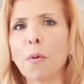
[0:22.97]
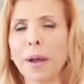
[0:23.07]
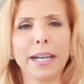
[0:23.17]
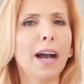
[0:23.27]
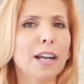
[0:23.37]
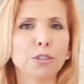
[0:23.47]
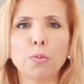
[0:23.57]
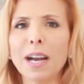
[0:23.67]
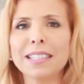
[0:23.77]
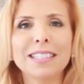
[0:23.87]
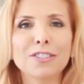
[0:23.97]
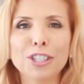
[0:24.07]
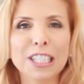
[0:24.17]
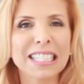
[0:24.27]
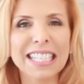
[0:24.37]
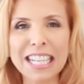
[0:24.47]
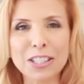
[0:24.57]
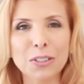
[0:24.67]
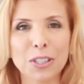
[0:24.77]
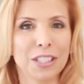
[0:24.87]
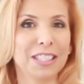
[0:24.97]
oh my gosh, why does this chicken taste so good?